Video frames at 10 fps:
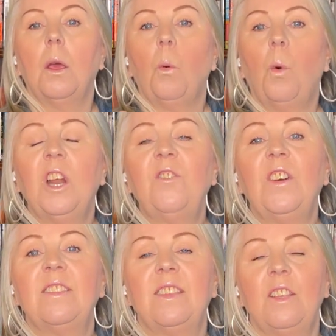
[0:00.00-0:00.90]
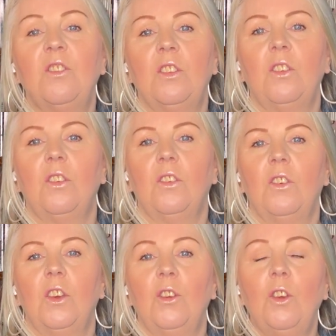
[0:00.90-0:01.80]
What if I said to you,
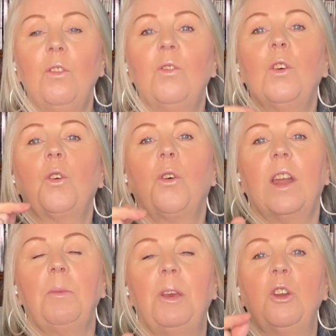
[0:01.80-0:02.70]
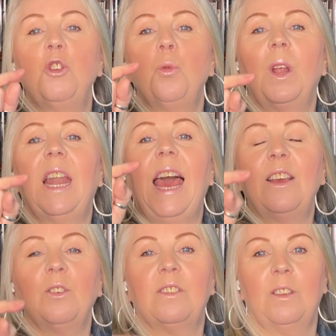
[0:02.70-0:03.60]
you feel cruddy because you allow
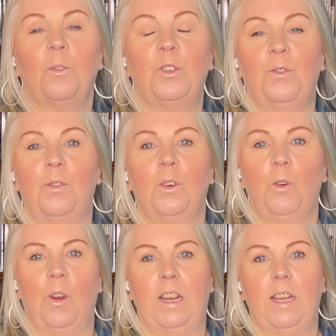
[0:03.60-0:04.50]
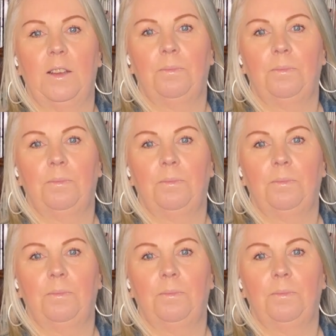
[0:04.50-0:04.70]
yourself to feel cruddy?